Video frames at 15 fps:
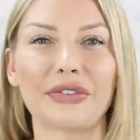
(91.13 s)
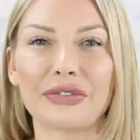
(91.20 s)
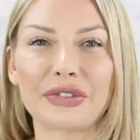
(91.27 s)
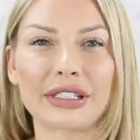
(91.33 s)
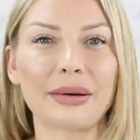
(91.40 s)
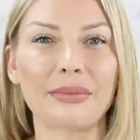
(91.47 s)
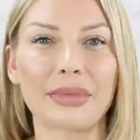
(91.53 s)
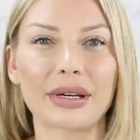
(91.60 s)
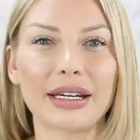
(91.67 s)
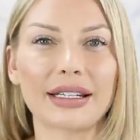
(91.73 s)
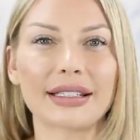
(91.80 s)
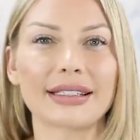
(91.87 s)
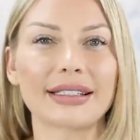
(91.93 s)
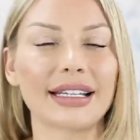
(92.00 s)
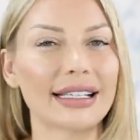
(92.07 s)
somebody
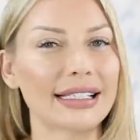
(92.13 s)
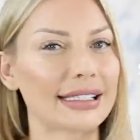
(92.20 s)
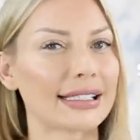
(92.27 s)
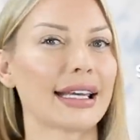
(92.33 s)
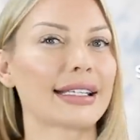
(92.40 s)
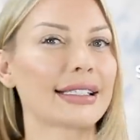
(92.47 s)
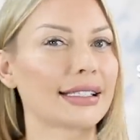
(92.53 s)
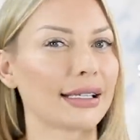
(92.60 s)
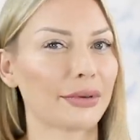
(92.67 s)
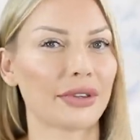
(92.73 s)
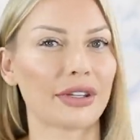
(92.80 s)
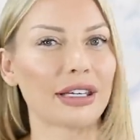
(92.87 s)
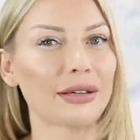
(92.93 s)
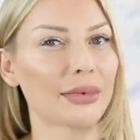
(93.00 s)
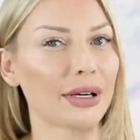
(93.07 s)
does say
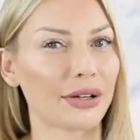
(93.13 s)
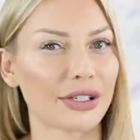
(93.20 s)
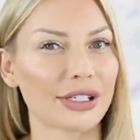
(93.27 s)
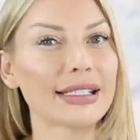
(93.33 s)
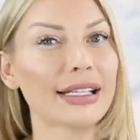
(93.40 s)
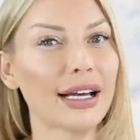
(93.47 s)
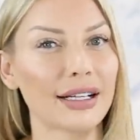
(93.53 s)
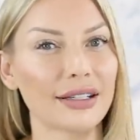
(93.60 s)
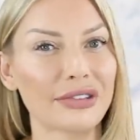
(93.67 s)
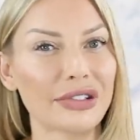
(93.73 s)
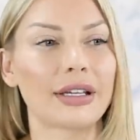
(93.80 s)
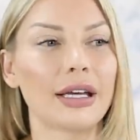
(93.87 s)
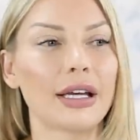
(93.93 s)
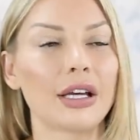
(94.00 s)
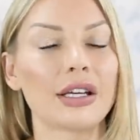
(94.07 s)
something about
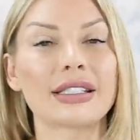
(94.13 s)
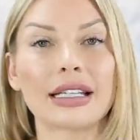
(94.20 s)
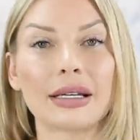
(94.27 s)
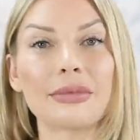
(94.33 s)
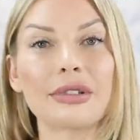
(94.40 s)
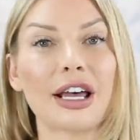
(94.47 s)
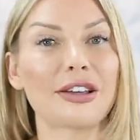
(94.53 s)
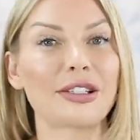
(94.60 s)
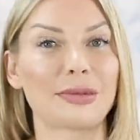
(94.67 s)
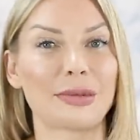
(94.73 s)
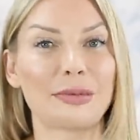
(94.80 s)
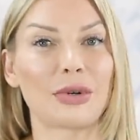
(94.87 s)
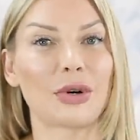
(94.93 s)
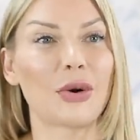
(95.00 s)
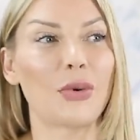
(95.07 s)
ourselves. Sometimes
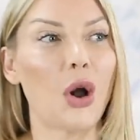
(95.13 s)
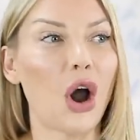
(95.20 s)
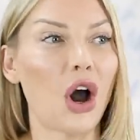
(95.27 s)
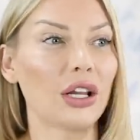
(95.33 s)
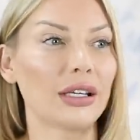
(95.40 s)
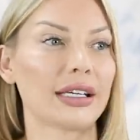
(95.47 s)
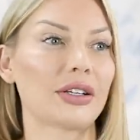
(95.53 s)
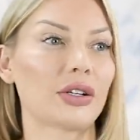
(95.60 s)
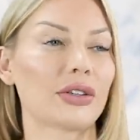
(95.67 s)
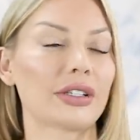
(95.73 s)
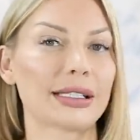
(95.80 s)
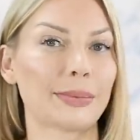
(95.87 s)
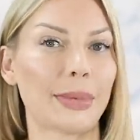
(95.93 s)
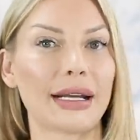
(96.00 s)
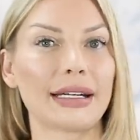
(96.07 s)
people go all in on the
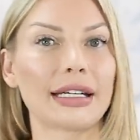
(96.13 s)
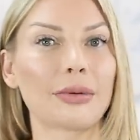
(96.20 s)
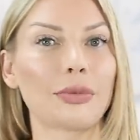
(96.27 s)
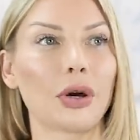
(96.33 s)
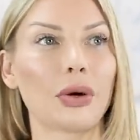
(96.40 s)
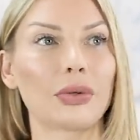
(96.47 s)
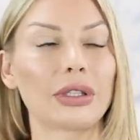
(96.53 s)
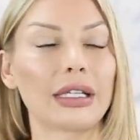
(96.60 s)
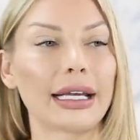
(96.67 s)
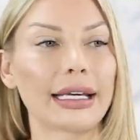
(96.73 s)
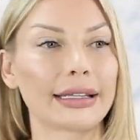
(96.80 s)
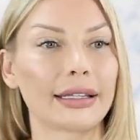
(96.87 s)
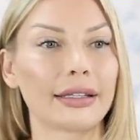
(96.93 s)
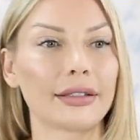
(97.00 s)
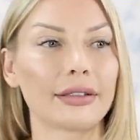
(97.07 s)
spending mode.
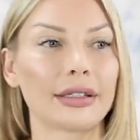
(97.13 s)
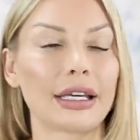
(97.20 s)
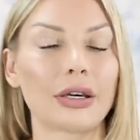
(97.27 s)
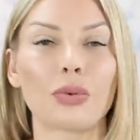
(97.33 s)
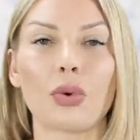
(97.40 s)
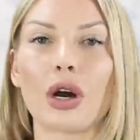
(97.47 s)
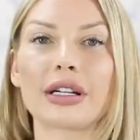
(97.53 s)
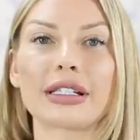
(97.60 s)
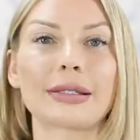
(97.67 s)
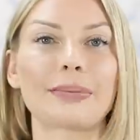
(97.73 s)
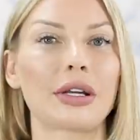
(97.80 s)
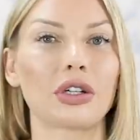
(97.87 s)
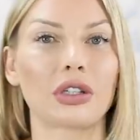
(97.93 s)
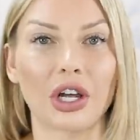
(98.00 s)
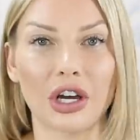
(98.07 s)
Like they want to
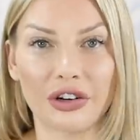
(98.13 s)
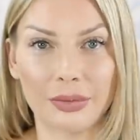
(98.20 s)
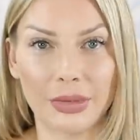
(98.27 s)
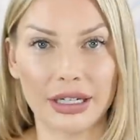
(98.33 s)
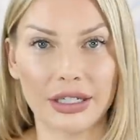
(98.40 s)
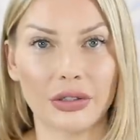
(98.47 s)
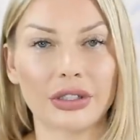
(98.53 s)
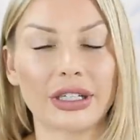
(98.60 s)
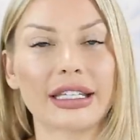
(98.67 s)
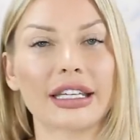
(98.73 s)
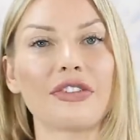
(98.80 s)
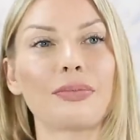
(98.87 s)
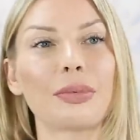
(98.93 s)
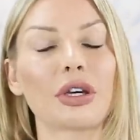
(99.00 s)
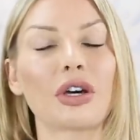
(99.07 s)
spend a lot of money on a
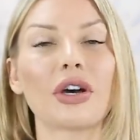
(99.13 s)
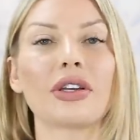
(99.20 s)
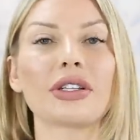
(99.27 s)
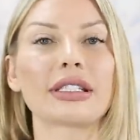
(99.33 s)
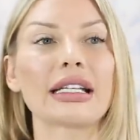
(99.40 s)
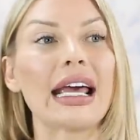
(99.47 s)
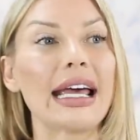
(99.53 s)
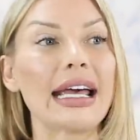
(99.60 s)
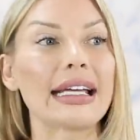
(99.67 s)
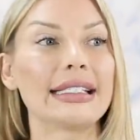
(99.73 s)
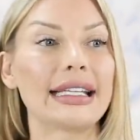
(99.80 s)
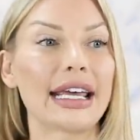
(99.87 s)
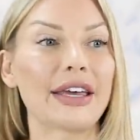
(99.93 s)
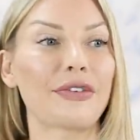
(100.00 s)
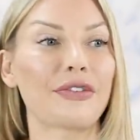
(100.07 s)
gift because
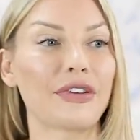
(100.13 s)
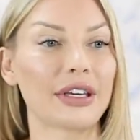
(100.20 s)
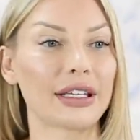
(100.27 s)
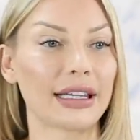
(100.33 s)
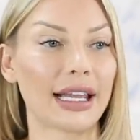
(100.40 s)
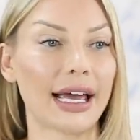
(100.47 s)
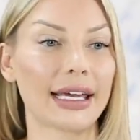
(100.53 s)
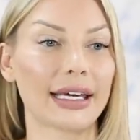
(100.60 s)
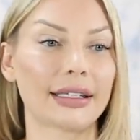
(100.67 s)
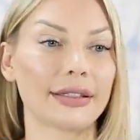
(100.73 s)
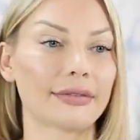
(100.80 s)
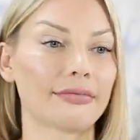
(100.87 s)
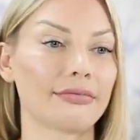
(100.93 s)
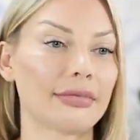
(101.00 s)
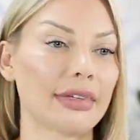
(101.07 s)
they feel like
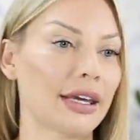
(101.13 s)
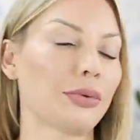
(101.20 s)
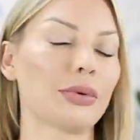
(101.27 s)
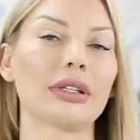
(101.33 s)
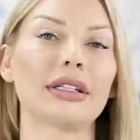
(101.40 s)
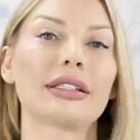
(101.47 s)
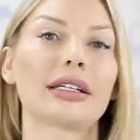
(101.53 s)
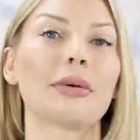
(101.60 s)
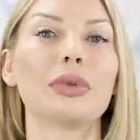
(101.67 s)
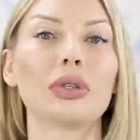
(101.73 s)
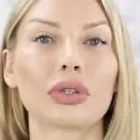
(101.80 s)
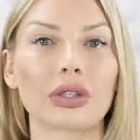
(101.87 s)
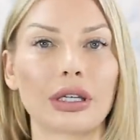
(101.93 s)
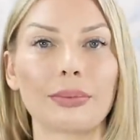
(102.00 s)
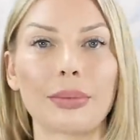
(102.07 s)
they will end up
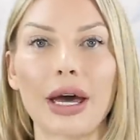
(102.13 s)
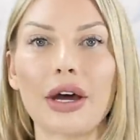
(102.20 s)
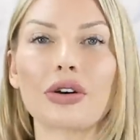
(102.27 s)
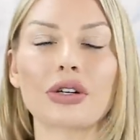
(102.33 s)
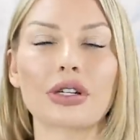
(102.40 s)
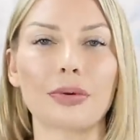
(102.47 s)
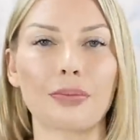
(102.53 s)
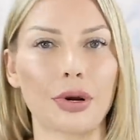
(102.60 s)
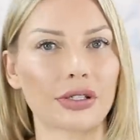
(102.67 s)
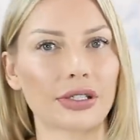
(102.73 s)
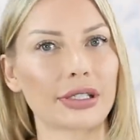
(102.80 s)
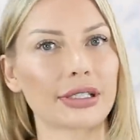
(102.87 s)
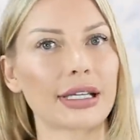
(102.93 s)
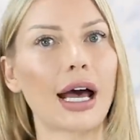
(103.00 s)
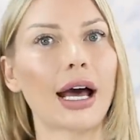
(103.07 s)
looking better in a
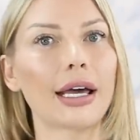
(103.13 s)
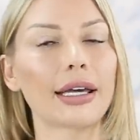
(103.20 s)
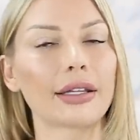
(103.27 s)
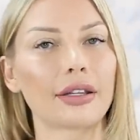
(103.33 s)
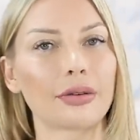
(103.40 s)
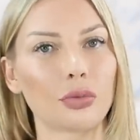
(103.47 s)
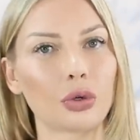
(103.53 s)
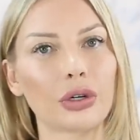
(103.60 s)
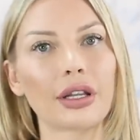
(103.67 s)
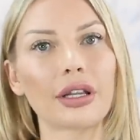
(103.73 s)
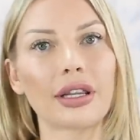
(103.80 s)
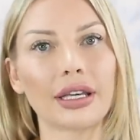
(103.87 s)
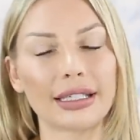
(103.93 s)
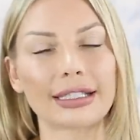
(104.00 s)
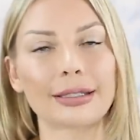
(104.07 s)
person's eye the more
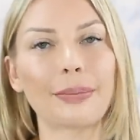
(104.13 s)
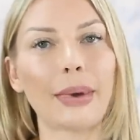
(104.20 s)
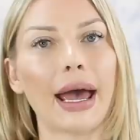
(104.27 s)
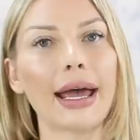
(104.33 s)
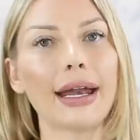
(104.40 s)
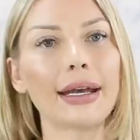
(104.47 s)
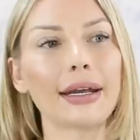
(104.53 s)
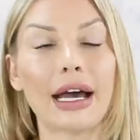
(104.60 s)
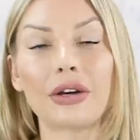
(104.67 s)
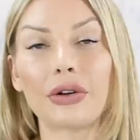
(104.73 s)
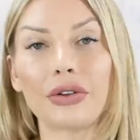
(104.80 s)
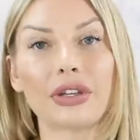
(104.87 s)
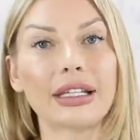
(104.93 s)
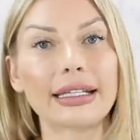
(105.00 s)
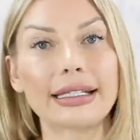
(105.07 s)
they spend. I
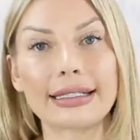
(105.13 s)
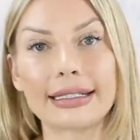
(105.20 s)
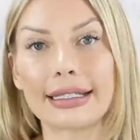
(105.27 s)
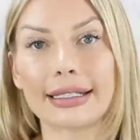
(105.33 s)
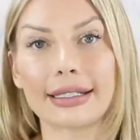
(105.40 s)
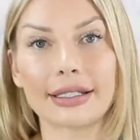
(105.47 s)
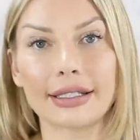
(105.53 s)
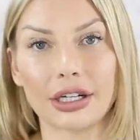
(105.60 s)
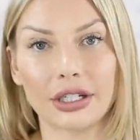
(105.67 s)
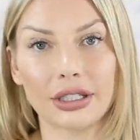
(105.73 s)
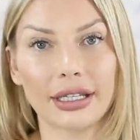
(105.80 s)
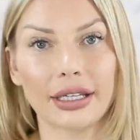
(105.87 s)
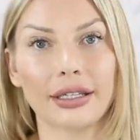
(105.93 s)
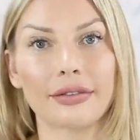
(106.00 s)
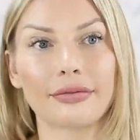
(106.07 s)
don't think it's
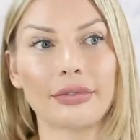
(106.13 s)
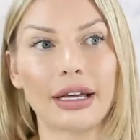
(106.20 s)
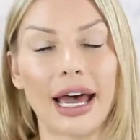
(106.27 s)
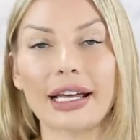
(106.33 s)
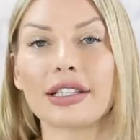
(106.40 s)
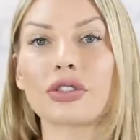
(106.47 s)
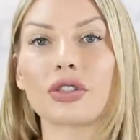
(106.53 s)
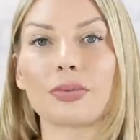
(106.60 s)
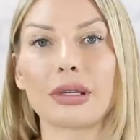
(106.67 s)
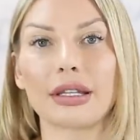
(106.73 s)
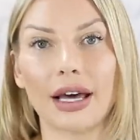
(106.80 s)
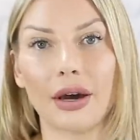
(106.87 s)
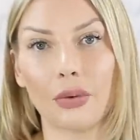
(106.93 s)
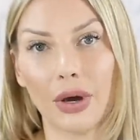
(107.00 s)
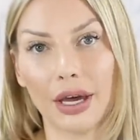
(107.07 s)
necessarily has to be
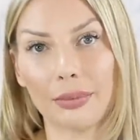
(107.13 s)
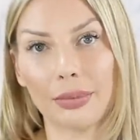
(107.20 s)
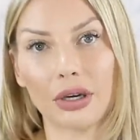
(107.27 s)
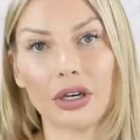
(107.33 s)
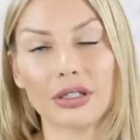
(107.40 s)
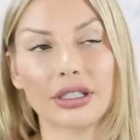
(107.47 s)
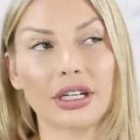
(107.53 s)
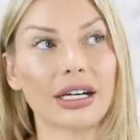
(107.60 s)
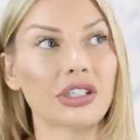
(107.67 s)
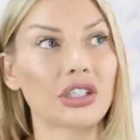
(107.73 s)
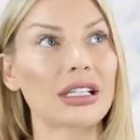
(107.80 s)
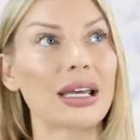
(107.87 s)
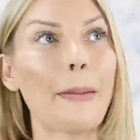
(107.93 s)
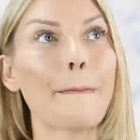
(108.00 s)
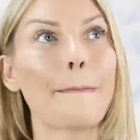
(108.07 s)
that way, because there are
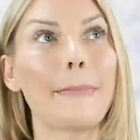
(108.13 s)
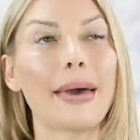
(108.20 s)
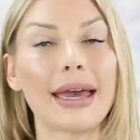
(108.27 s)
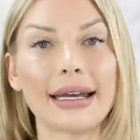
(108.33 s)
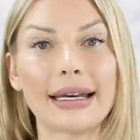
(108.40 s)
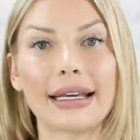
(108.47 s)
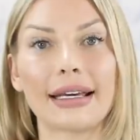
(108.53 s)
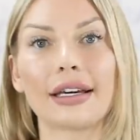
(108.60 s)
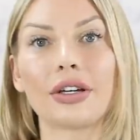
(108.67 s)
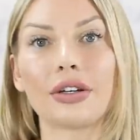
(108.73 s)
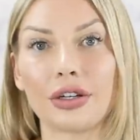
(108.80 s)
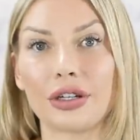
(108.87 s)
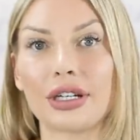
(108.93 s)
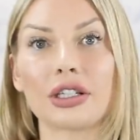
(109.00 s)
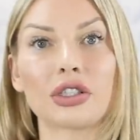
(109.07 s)
actually many
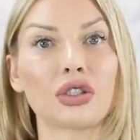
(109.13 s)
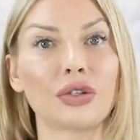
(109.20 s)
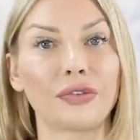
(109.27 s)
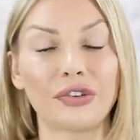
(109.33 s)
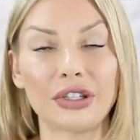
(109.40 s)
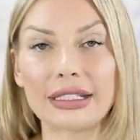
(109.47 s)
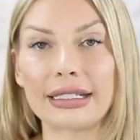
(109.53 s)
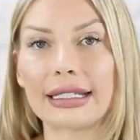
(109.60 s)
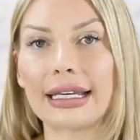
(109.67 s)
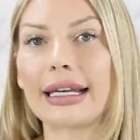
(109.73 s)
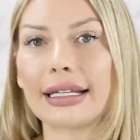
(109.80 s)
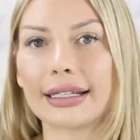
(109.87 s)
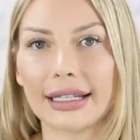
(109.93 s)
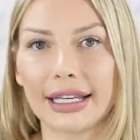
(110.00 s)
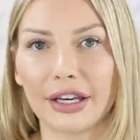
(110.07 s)
good,
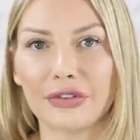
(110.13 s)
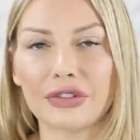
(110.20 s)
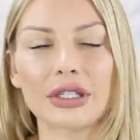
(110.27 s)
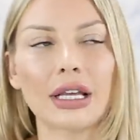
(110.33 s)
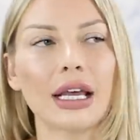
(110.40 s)
sophisticated gifts